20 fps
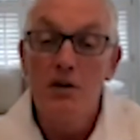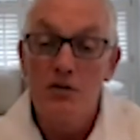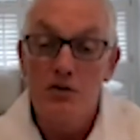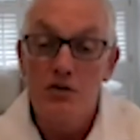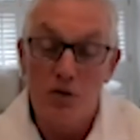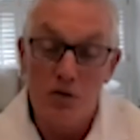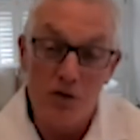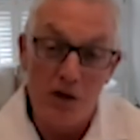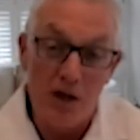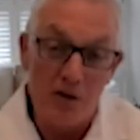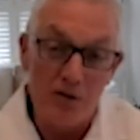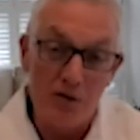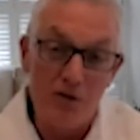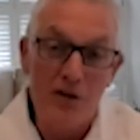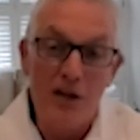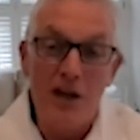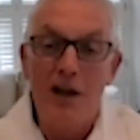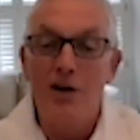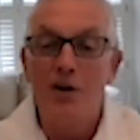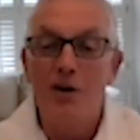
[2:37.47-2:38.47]
So, Dr.
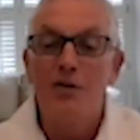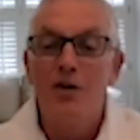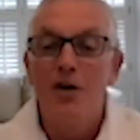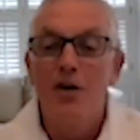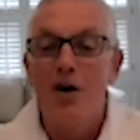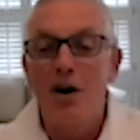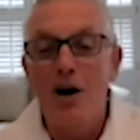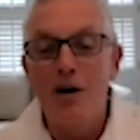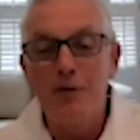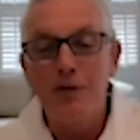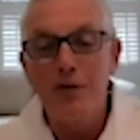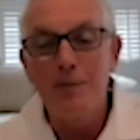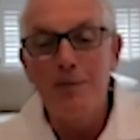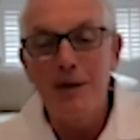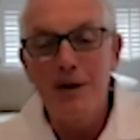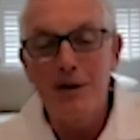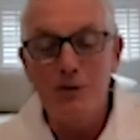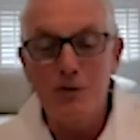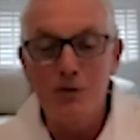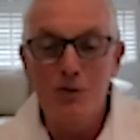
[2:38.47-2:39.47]
Taylor, Harvard
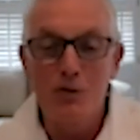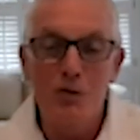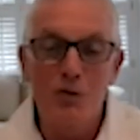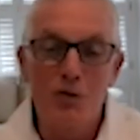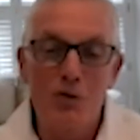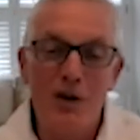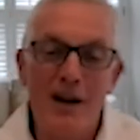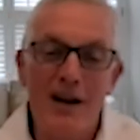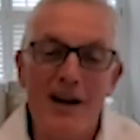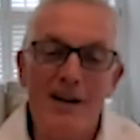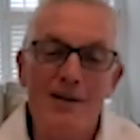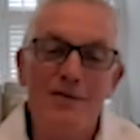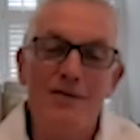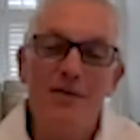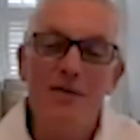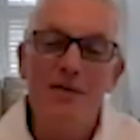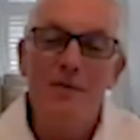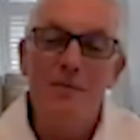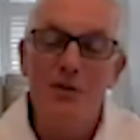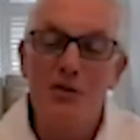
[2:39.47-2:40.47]
Medical School grad,